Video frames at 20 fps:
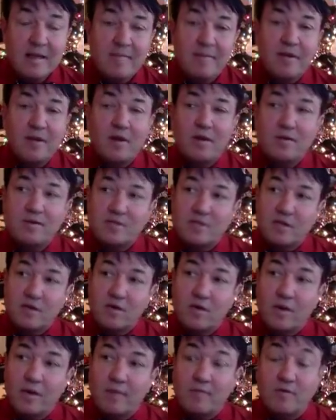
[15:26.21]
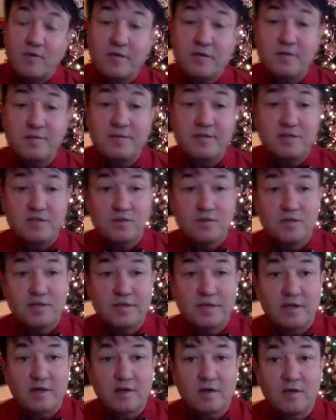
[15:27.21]
But also, I'm going to be
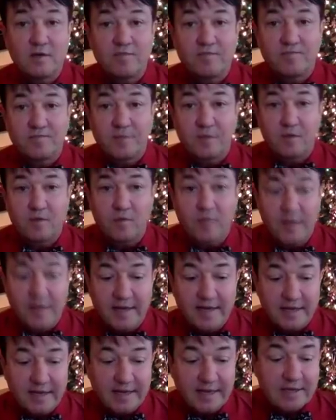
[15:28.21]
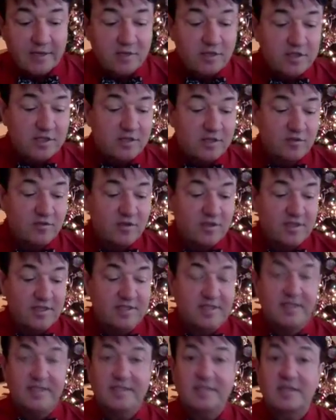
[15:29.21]
doing um, a reading. I used to do
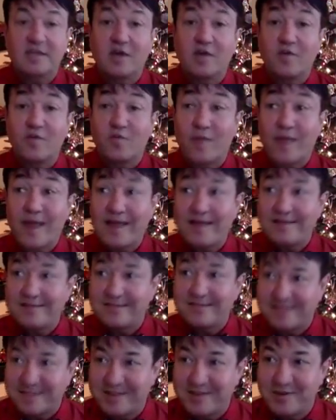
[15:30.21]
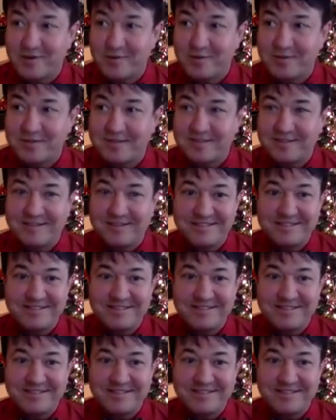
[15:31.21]
these things called rad scopes.